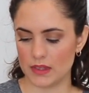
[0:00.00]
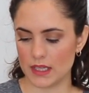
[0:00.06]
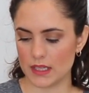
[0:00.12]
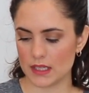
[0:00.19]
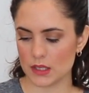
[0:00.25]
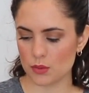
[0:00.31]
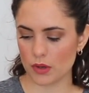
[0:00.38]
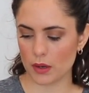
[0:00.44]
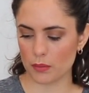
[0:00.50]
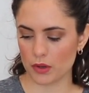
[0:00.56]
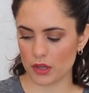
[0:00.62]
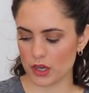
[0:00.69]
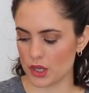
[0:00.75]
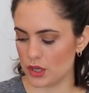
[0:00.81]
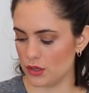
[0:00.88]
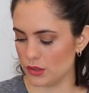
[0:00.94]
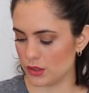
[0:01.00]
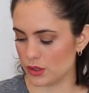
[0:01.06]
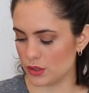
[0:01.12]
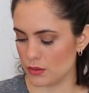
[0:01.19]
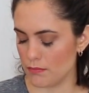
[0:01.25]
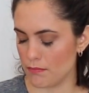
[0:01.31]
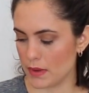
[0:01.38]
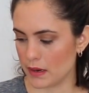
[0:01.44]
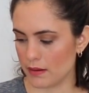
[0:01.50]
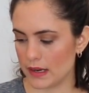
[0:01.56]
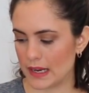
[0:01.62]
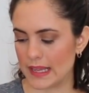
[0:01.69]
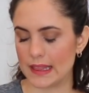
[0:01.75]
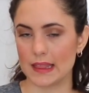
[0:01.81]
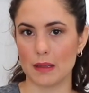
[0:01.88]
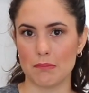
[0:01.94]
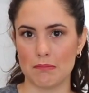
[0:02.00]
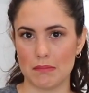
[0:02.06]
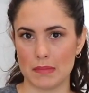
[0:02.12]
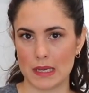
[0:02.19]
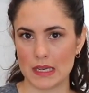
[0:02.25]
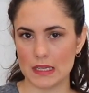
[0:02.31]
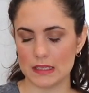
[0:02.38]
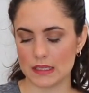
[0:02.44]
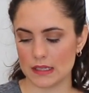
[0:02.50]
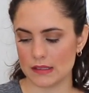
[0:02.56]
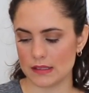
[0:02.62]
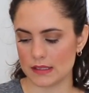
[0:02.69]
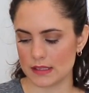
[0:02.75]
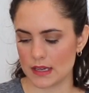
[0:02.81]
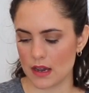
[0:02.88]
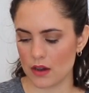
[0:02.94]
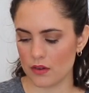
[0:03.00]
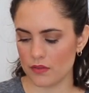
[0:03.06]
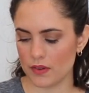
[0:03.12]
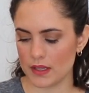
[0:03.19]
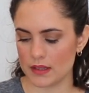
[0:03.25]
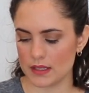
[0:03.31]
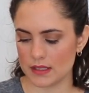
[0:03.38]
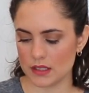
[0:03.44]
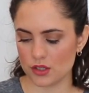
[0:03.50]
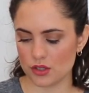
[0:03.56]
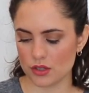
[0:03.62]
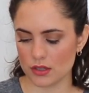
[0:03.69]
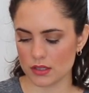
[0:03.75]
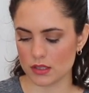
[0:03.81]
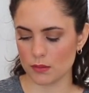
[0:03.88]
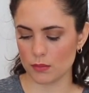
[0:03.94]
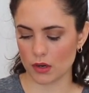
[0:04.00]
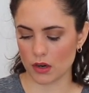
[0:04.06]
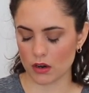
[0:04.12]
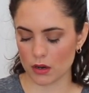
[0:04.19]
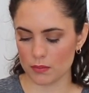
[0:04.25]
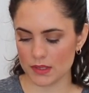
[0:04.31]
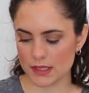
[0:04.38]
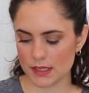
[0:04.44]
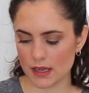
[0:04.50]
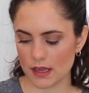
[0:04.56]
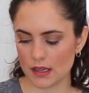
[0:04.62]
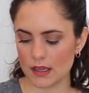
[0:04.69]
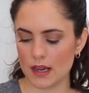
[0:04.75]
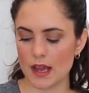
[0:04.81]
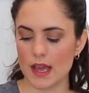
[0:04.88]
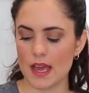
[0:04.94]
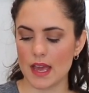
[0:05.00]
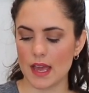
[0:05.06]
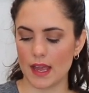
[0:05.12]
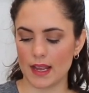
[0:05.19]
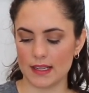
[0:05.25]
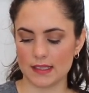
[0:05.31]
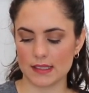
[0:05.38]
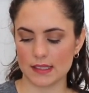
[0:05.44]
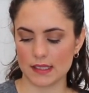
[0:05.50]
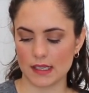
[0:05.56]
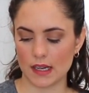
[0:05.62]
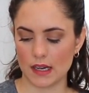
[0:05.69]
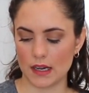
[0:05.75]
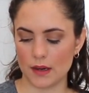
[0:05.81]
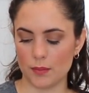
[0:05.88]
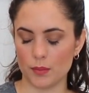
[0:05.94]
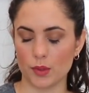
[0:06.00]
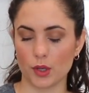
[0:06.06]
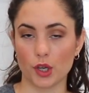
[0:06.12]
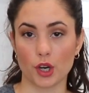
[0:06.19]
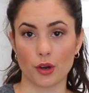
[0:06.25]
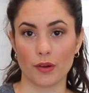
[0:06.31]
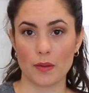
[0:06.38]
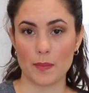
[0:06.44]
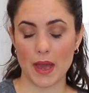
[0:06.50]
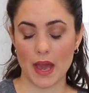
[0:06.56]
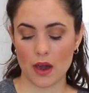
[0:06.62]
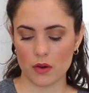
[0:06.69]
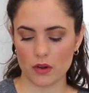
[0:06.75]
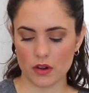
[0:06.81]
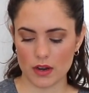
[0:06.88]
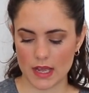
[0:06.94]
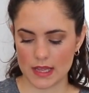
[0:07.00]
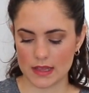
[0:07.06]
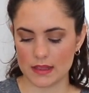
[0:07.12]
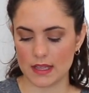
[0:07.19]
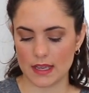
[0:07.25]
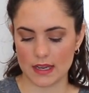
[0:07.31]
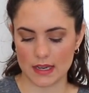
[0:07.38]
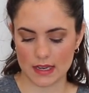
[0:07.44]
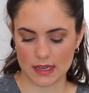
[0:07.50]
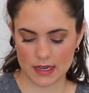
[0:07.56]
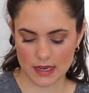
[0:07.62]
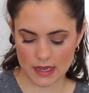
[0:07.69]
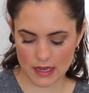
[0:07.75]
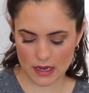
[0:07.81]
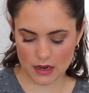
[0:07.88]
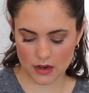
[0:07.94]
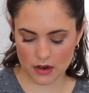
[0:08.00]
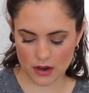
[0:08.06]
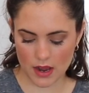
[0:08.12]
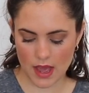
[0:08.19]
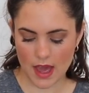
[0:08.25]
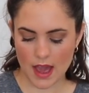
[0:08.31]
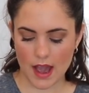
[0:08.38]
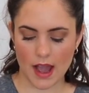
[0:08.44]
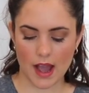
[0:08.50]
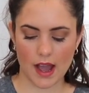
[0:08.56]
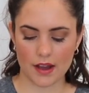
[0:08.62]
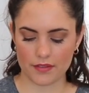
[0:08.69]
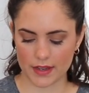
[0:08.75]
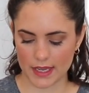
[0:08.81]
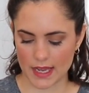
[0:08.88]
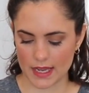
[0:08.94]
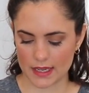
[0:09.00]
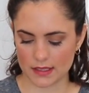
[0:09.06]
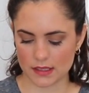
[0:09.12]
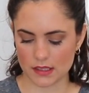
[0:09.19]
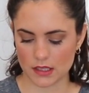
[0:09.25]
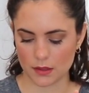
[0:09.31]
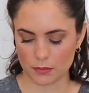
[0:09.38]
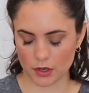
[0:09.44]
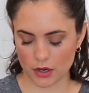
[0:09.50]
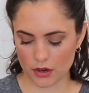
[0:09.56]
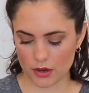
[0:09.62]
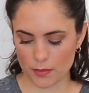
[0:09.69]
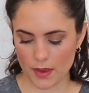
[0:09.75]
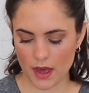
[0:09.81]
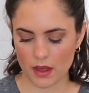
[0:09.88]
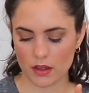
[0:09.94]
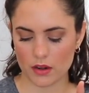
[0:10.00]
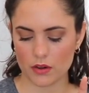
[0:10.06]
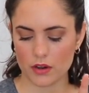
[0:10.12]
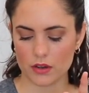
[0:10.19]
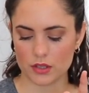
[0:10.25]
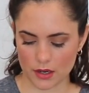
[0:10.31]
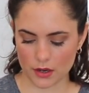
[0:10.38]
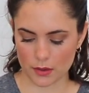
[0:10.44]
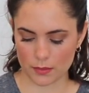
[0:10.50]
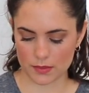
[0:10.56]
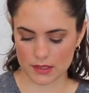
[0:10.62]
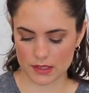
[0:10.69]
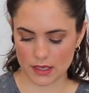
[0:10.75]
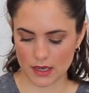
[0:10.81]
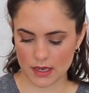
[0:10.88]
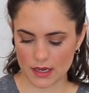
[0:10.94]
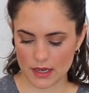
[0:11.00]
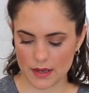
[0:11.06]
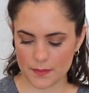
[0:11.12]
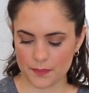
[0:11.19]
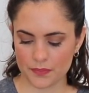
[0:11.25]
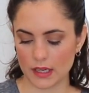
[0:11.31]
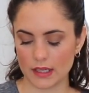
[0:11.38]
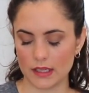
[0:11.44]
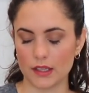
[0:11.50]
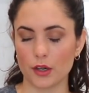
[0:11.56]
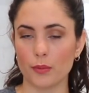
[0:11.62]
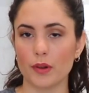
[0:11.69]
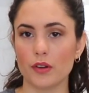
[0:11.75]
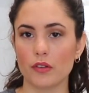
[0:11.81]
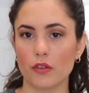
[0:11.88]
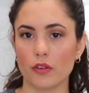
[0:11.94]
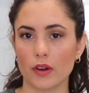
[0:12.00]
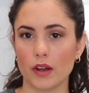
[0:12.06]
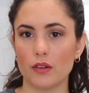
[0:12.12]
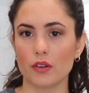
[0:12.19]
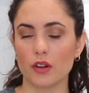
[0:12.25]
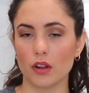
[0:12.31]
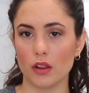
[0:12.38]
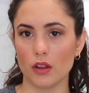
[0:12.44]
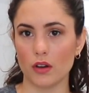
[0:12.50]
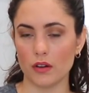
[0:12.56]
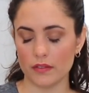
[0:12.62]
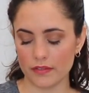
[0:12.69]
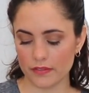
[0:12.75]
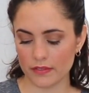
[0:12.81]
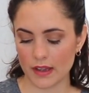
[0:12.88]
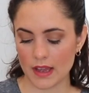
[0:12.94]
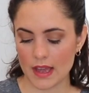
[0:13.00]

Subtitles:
this is what I'm going to use to marinate the meat itself, and this is just some garam masala and some curry powder. And then in here, I have again some curry powder, garam masala, a little bit of ground clove,